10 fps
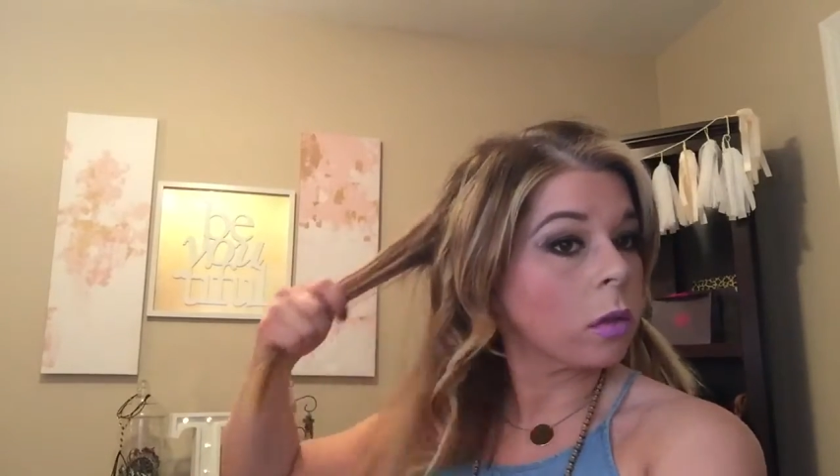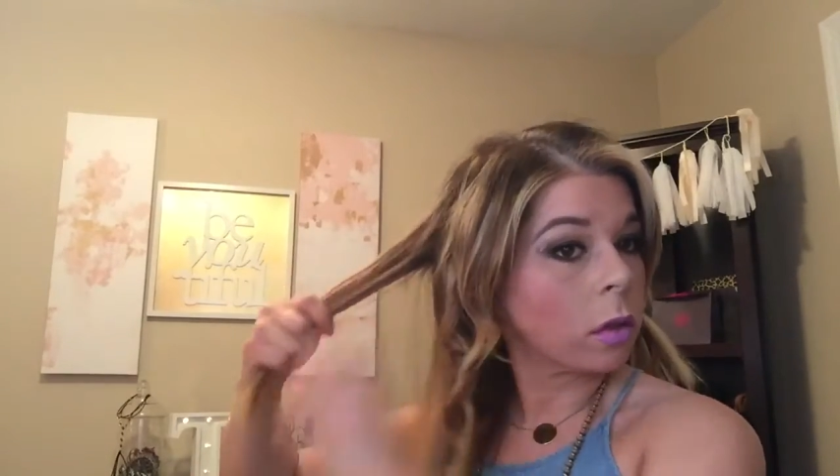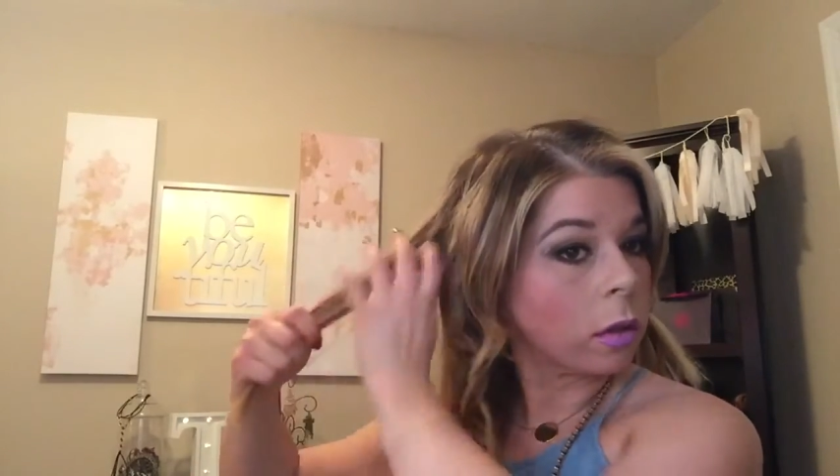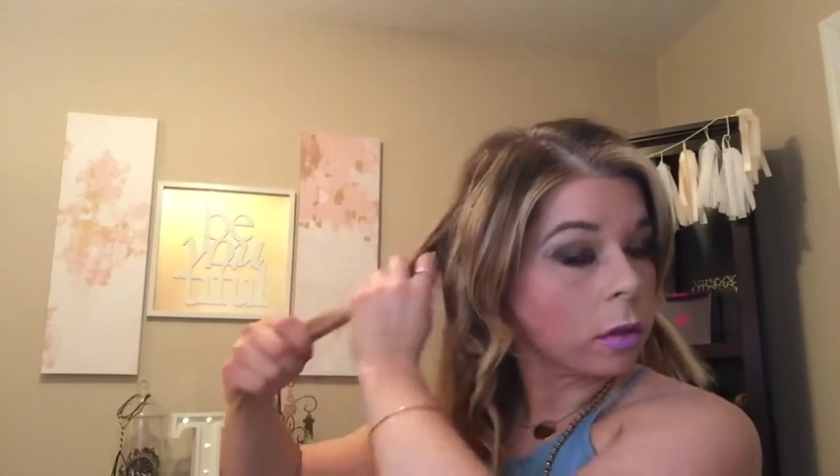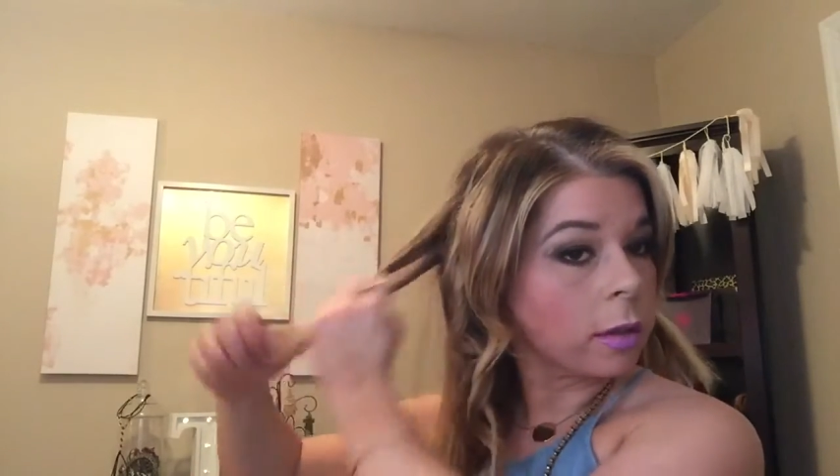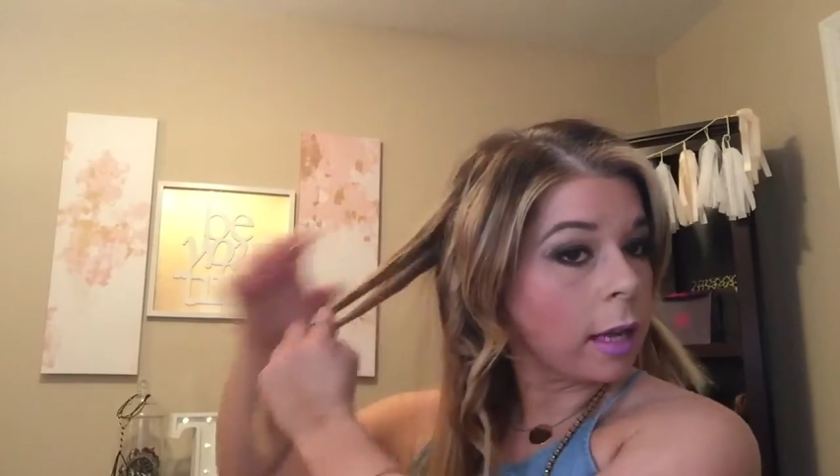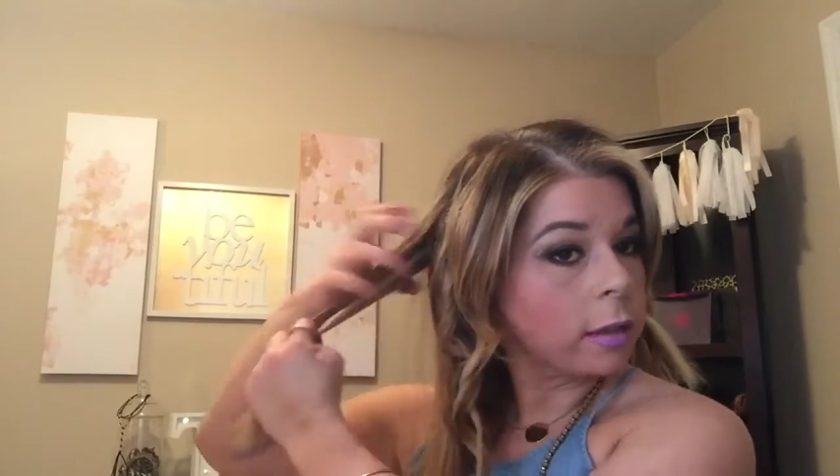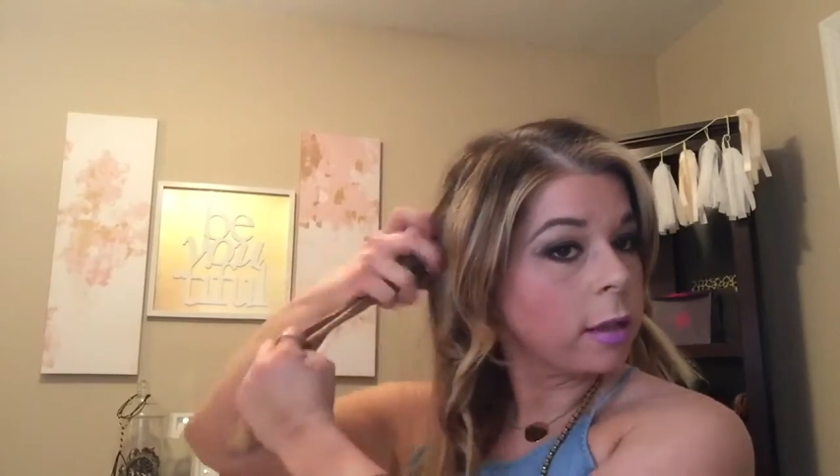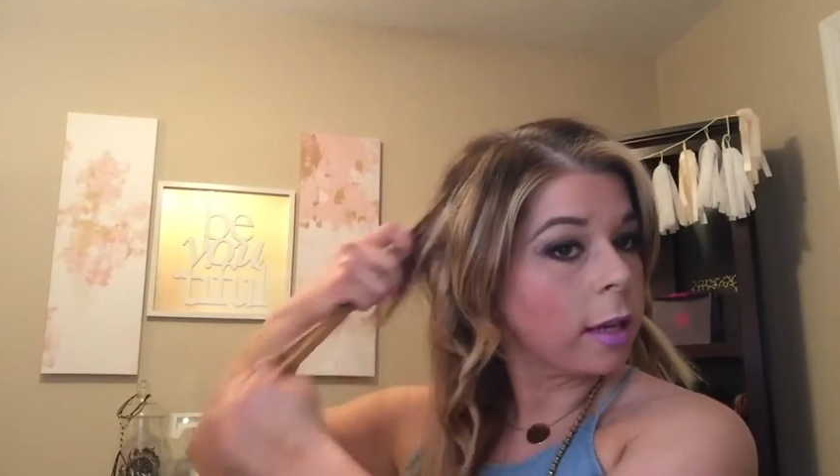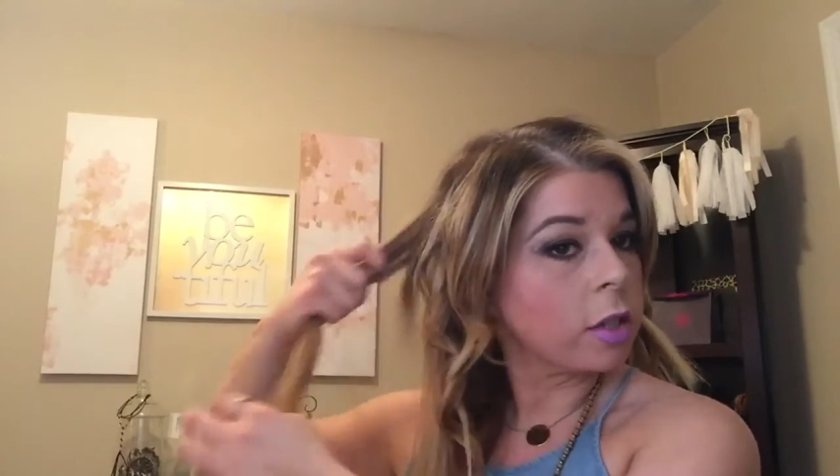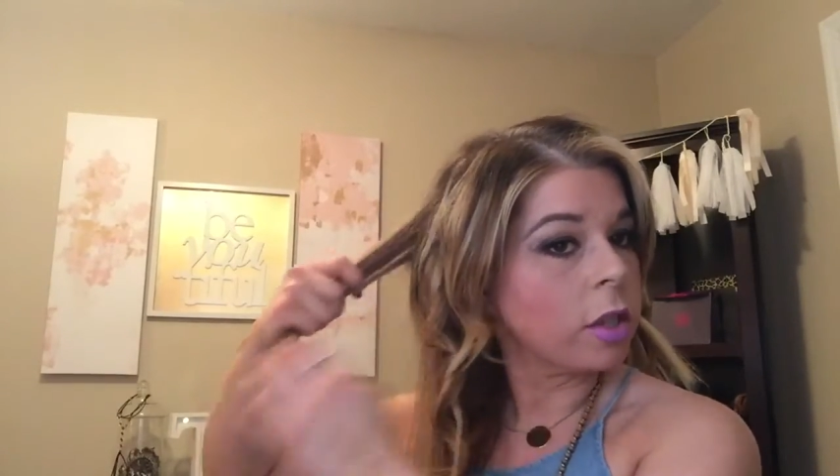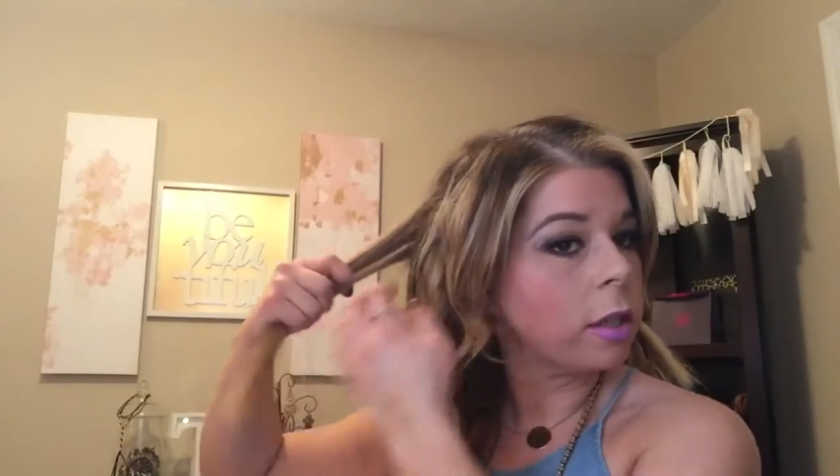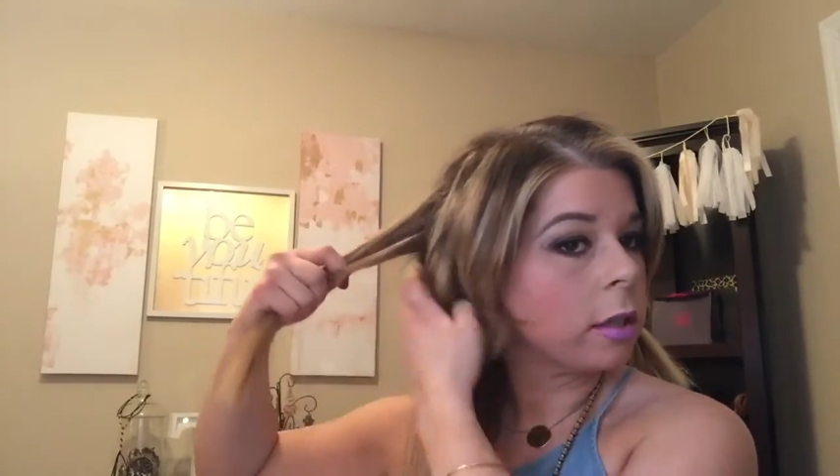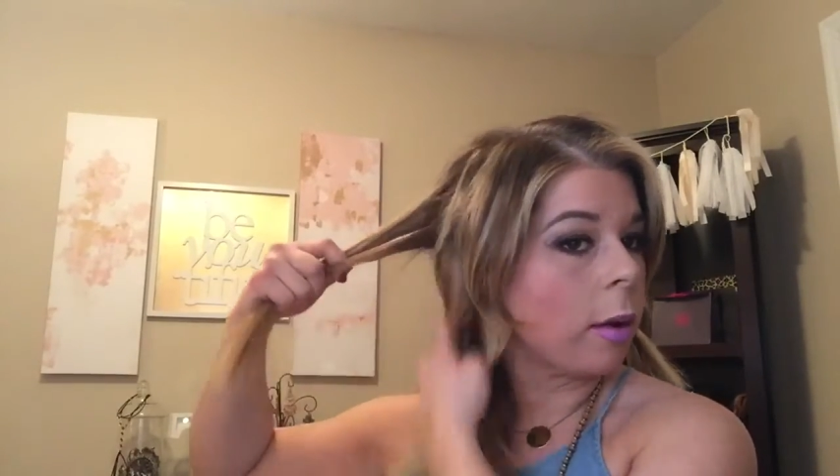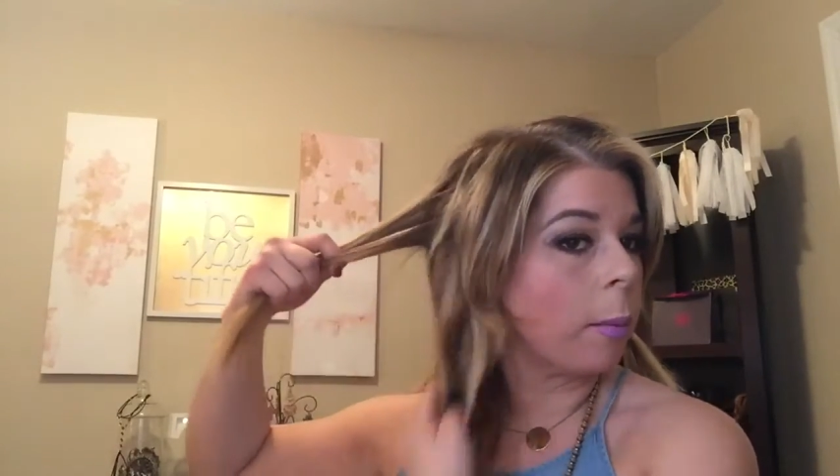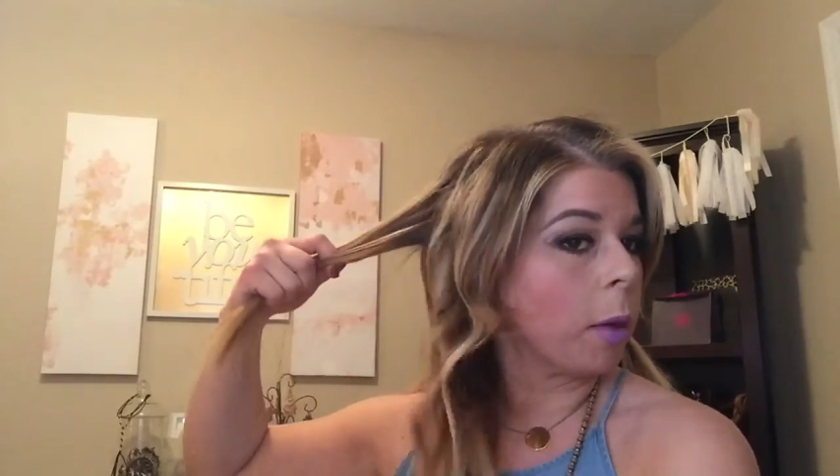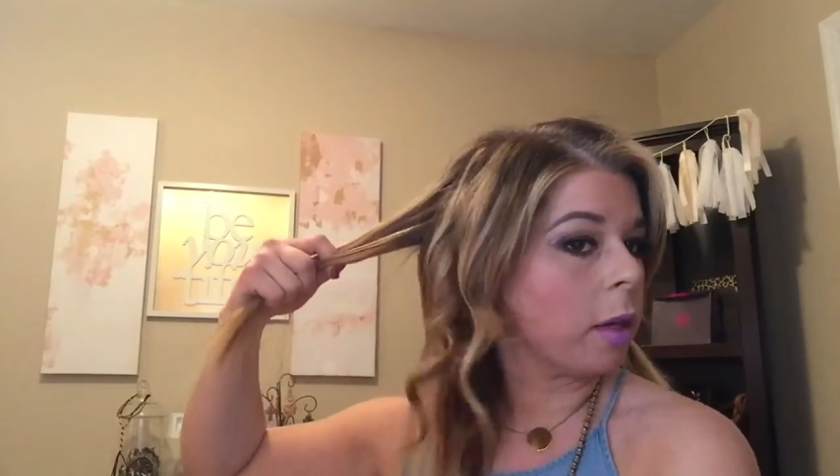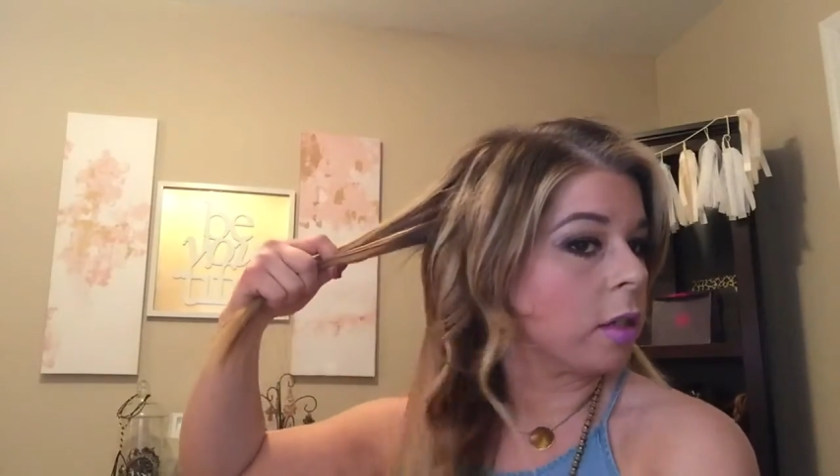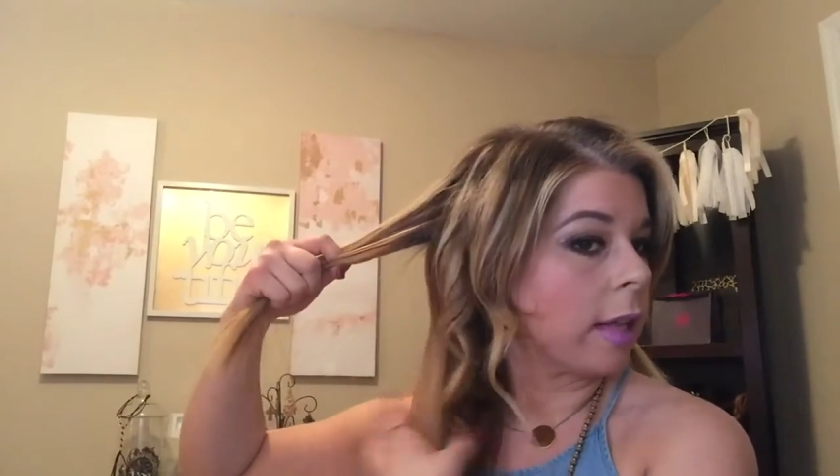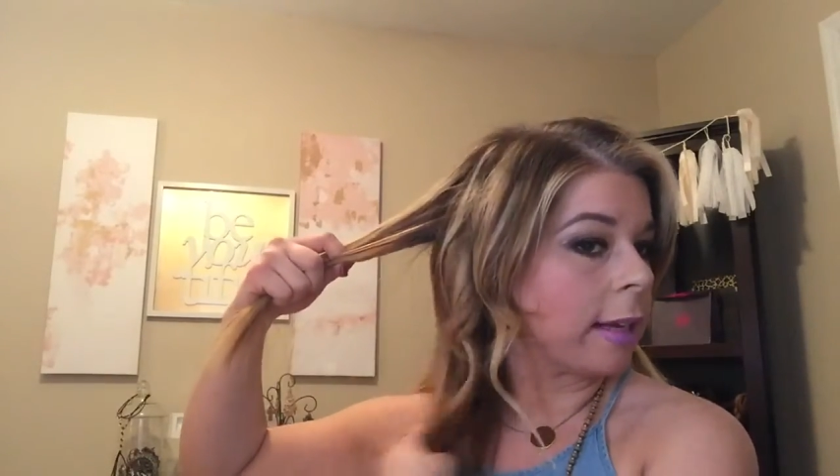So there's that section. So I'm going to
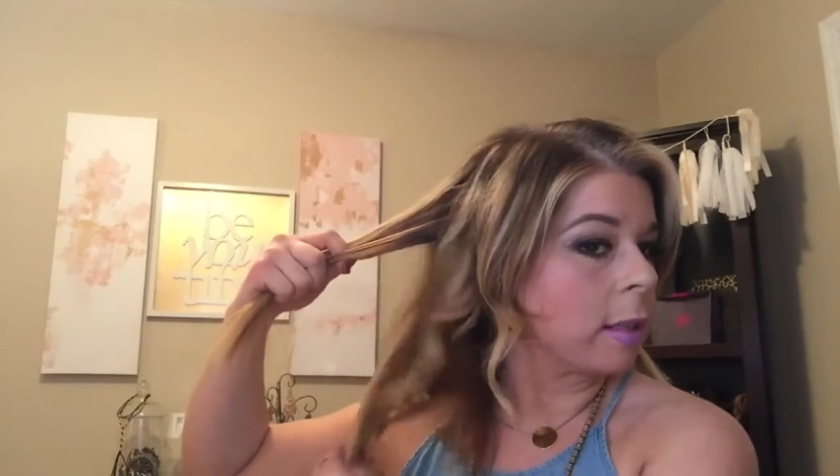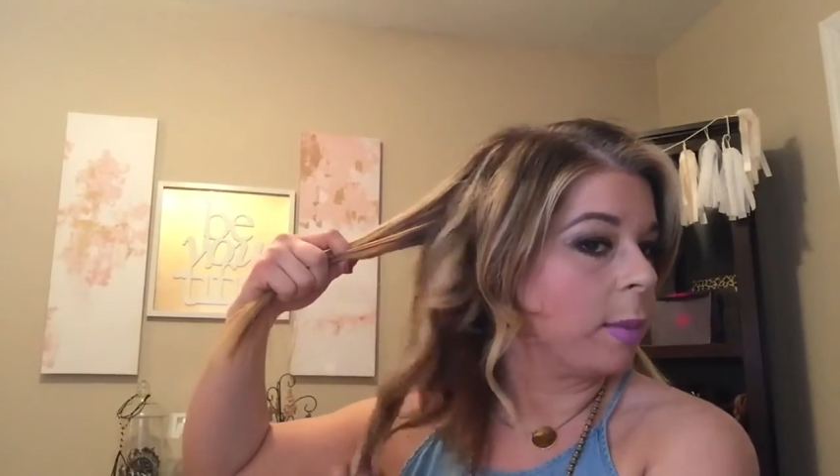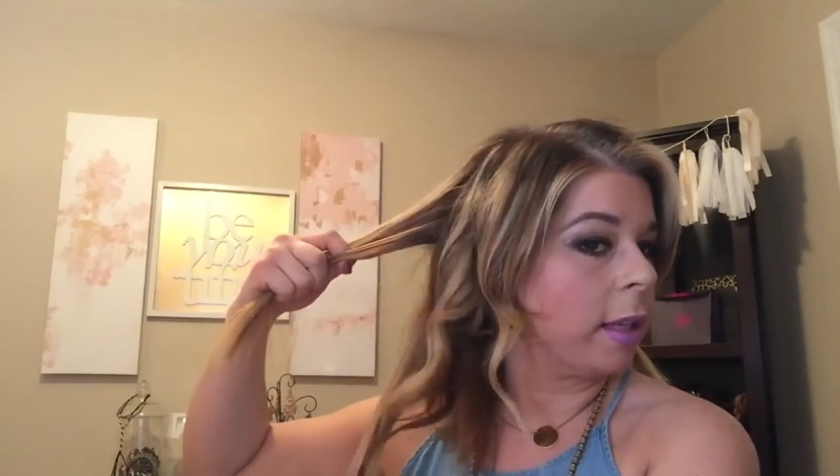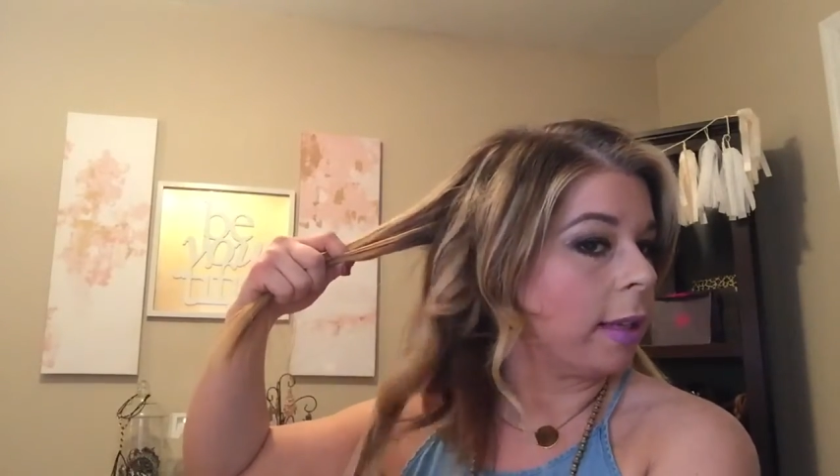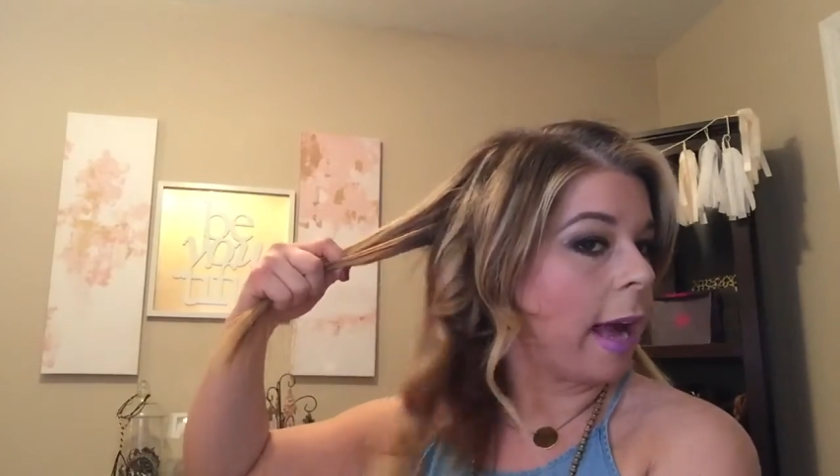just like split